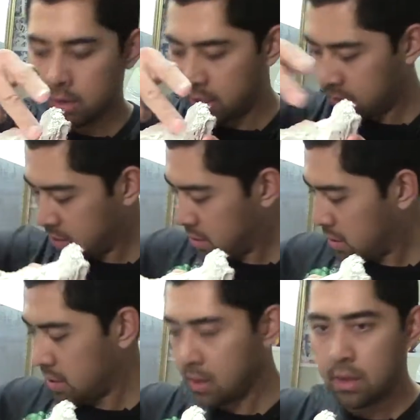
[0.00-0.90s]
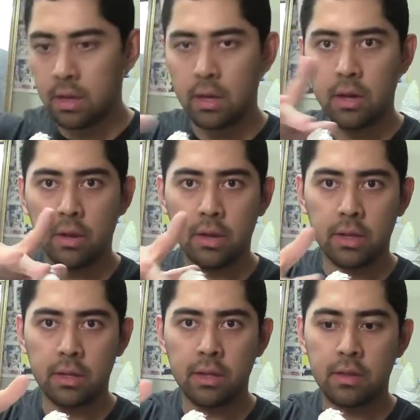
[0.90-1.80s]
here
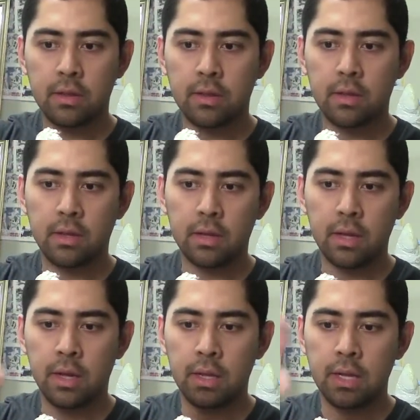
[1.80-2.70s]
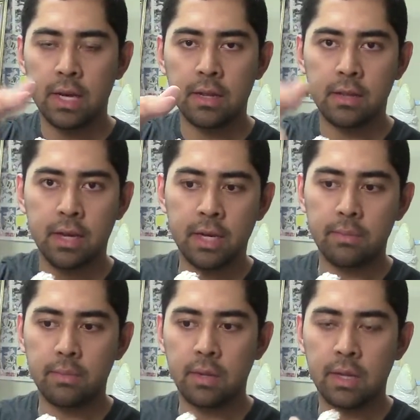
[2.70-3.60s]
like this, and then let it
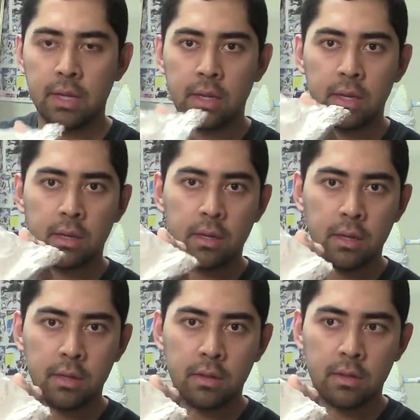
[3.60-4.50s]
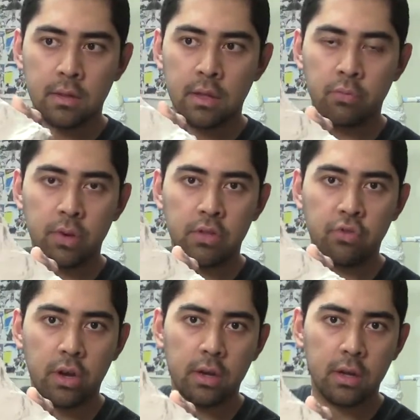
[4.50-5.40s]
set, and then it's pretty
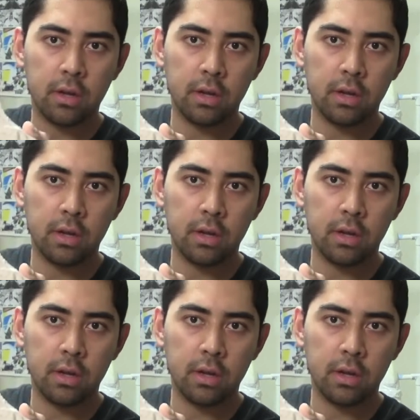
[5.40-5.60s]
strong.